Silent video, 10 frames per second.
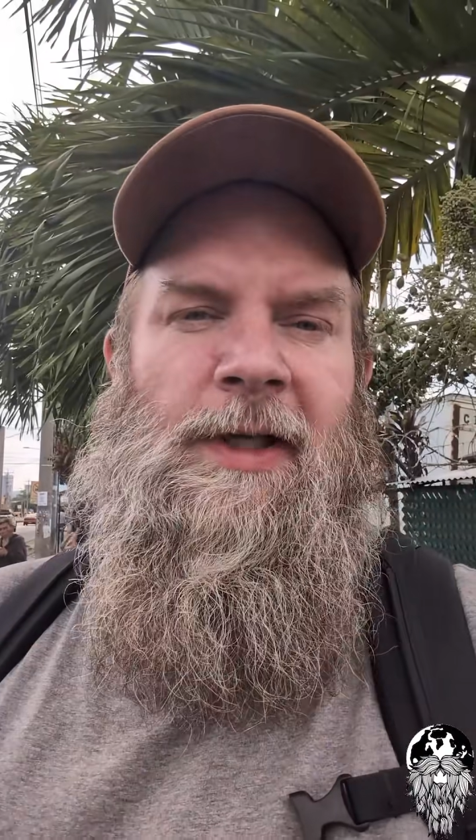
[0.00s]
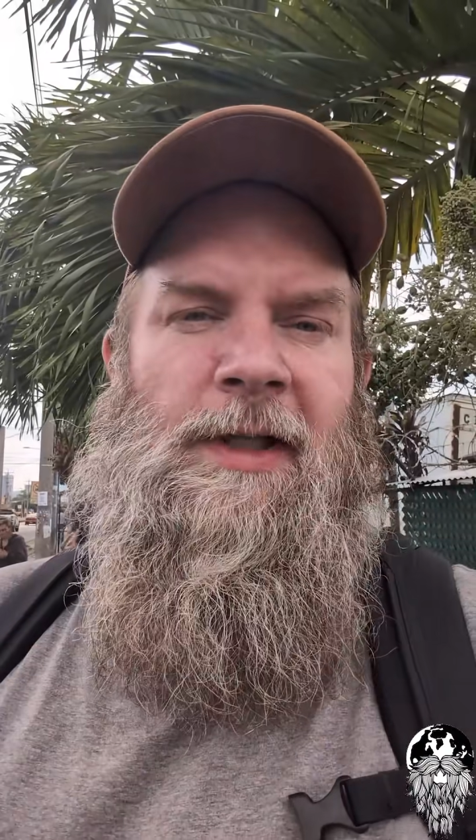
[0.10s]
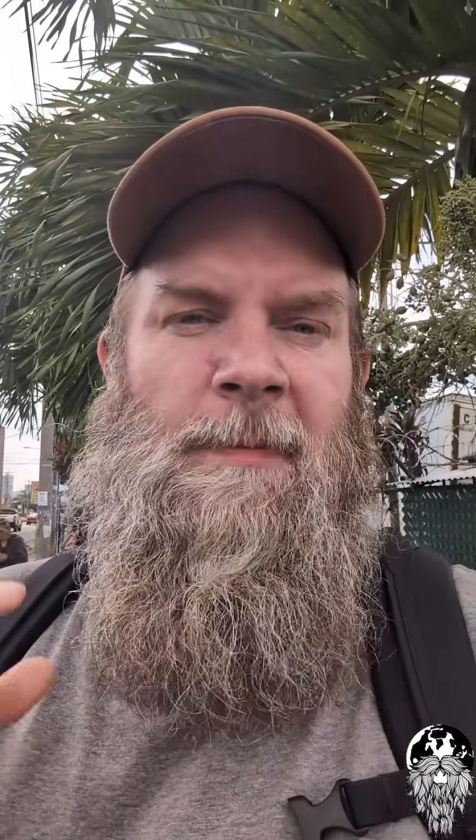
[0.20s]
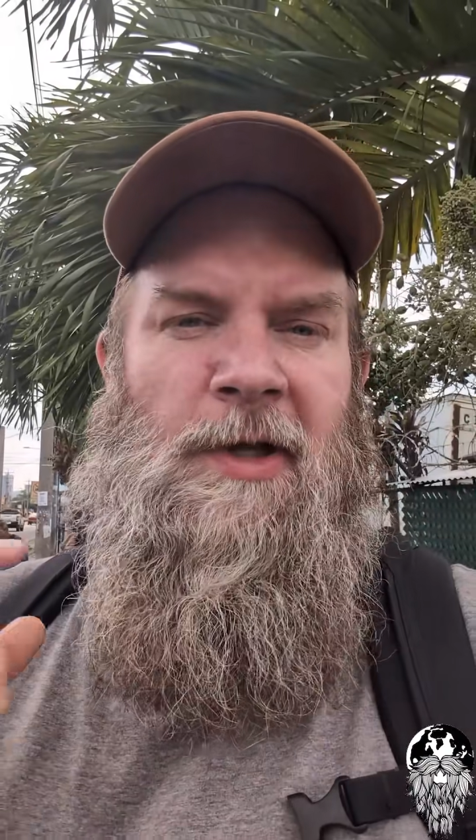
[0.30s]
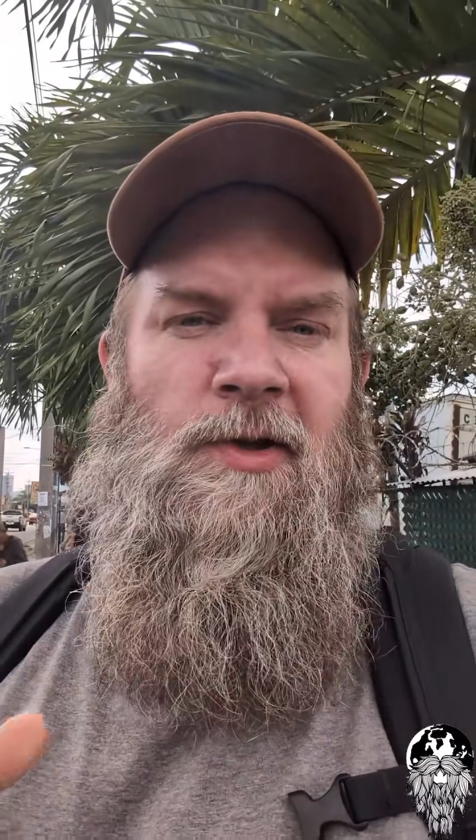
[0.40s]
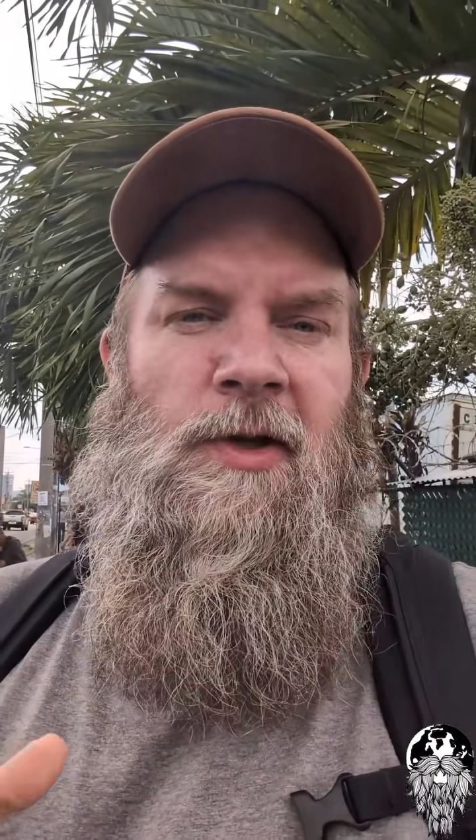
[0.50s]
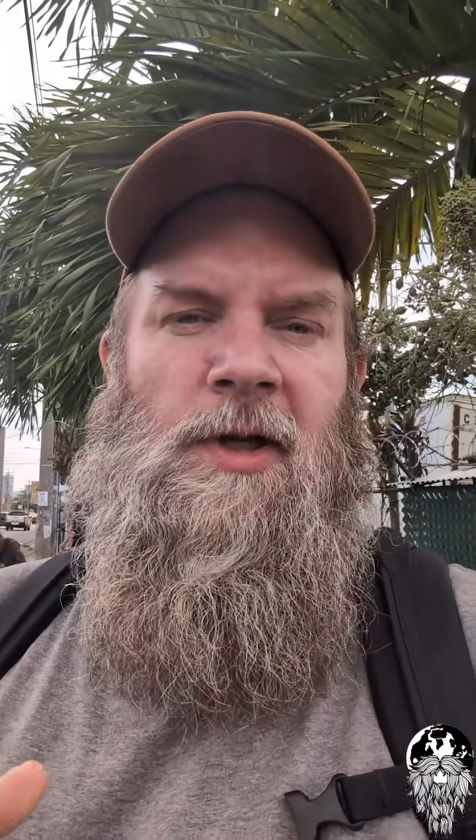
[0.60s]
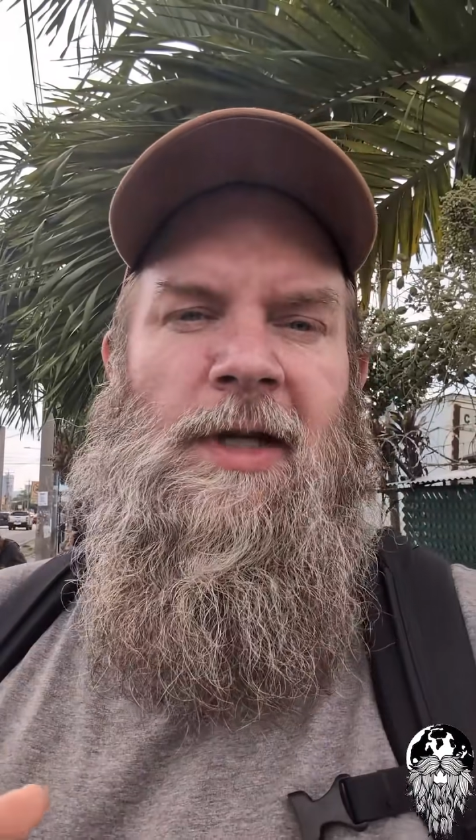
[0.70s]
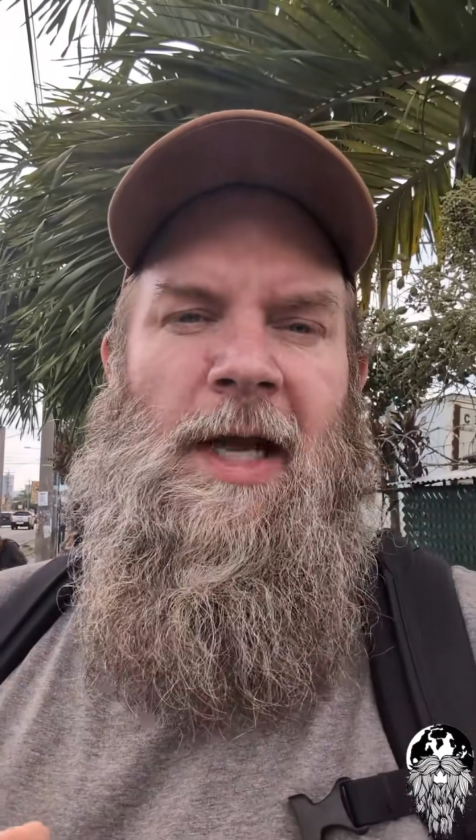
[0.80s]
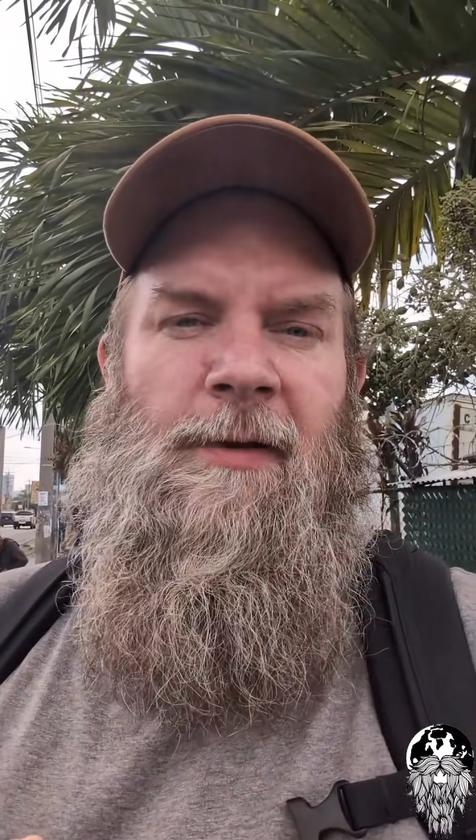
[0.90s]
in and make sure
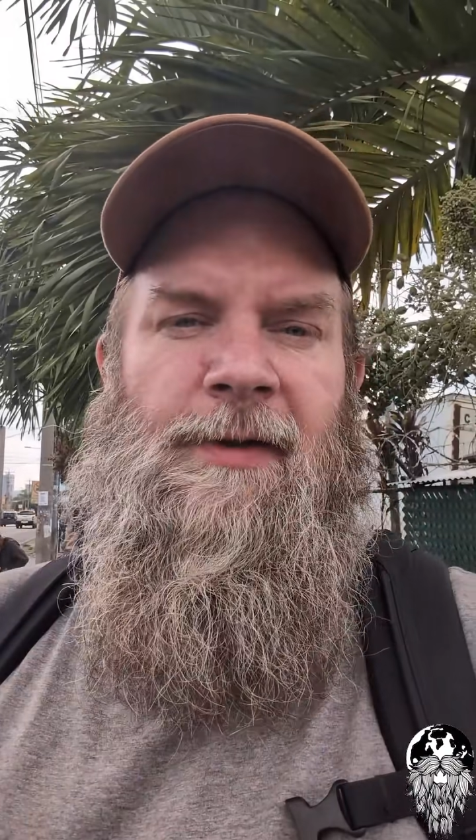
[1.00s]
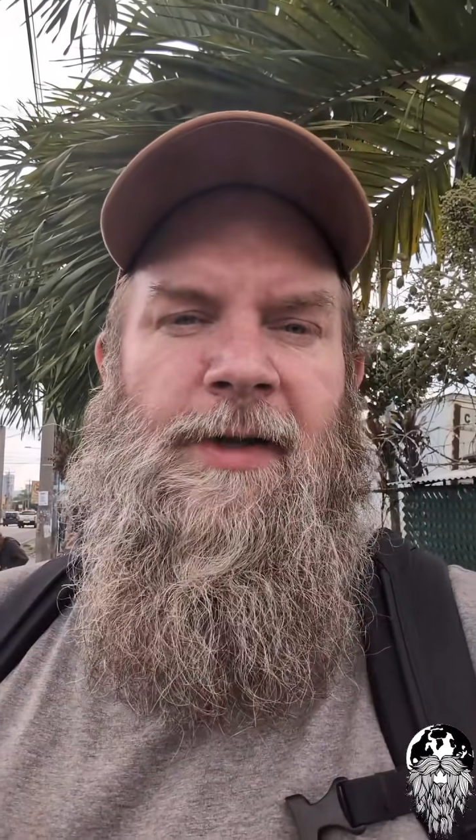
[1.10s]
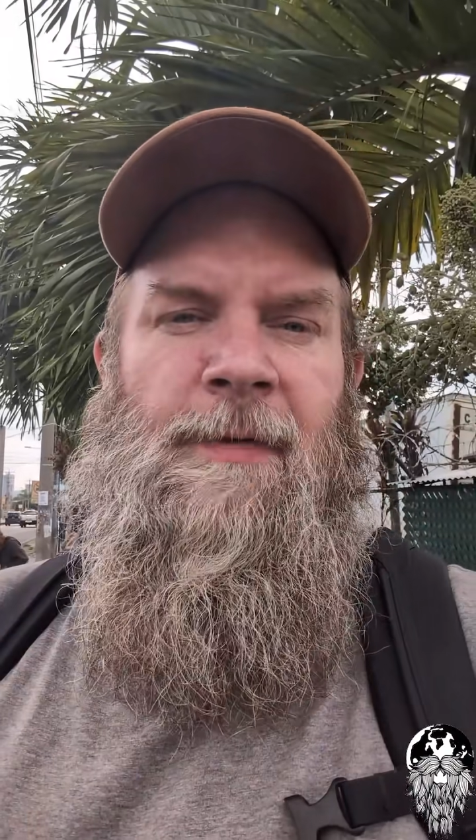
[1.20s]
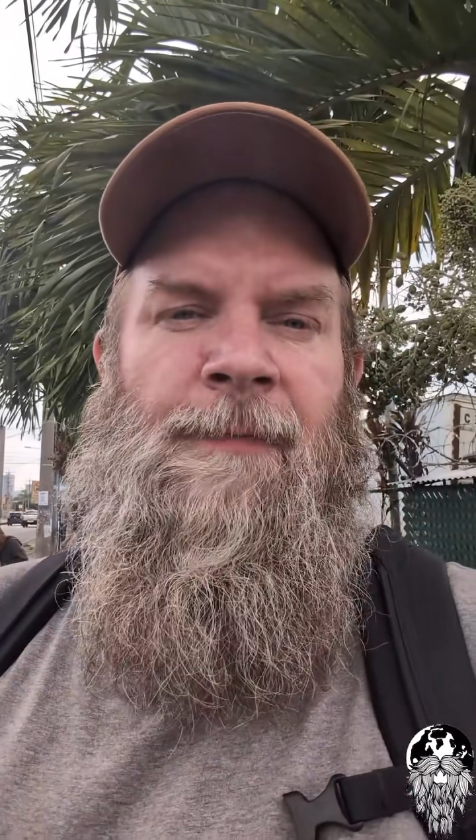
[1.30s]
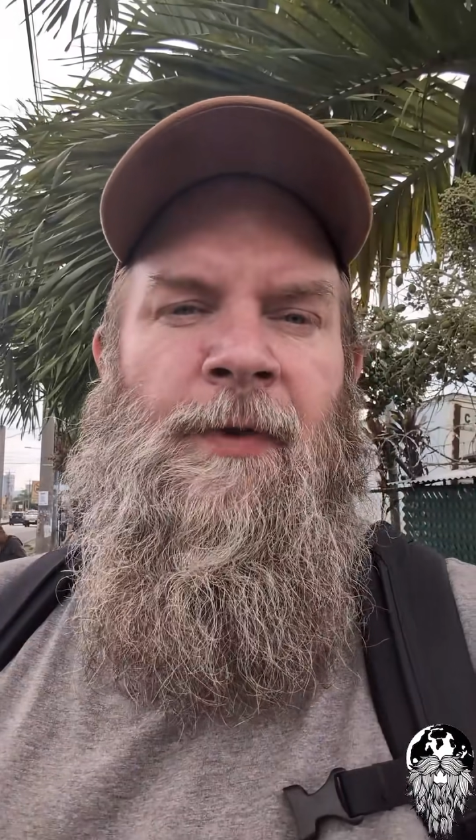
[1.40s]
that it counts.